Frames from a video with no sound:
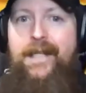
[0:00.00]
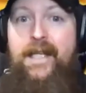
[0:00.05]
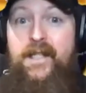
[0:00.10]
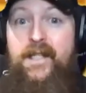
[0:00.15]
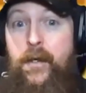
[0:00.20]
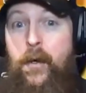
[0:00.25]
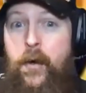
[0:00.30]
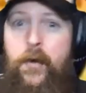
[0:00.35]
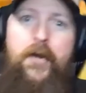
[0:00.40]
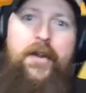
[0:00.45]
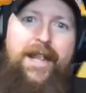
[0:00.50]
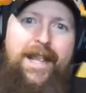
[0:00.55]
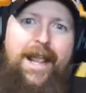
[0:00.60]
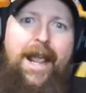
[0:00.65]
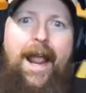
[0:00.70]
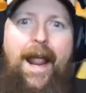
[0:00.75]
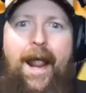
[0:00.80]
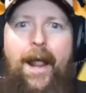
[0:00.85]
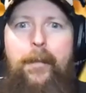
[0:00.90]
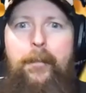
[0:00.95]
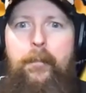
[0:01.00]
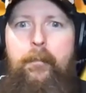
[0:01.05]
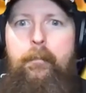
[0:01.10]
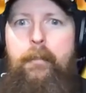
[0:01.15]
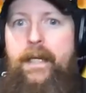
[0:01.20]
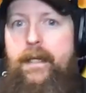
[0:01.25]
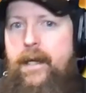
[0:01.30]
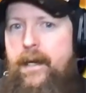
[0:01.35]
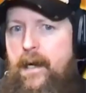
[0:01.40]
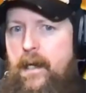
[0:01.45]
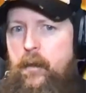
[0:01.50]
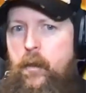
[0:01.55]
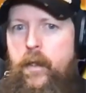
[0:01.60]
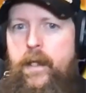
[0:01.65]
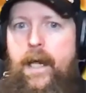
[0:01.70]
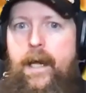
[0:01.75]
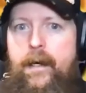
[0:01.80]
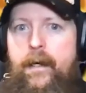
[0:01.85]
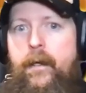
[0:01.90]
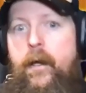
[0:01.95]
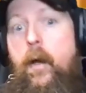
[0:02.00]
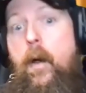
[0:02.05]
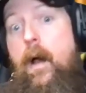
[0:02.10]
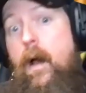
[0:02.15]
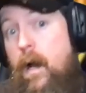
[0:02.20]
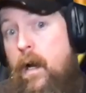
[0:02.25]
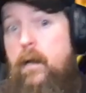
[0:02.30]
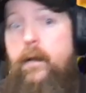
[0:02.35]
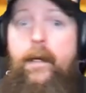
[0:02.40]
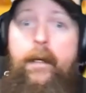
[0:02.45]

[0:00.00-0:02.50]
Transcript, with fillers: does it hurt yeah but can i look at it and go